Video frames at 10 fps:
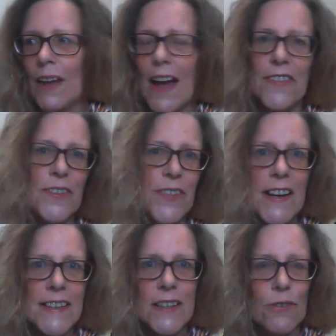other
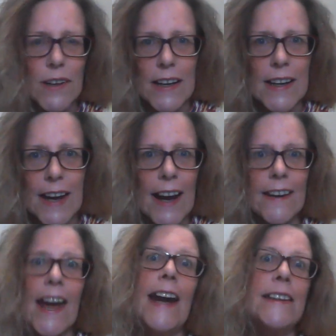things that we
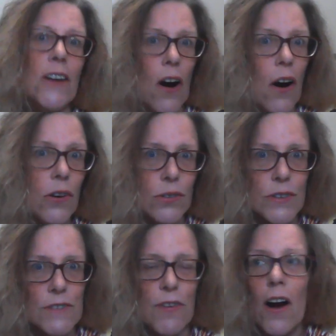get, head
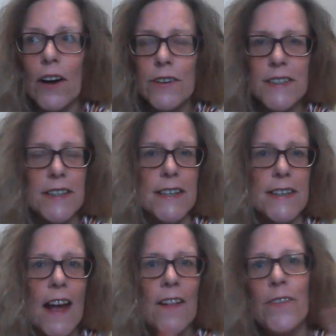colds, viruses,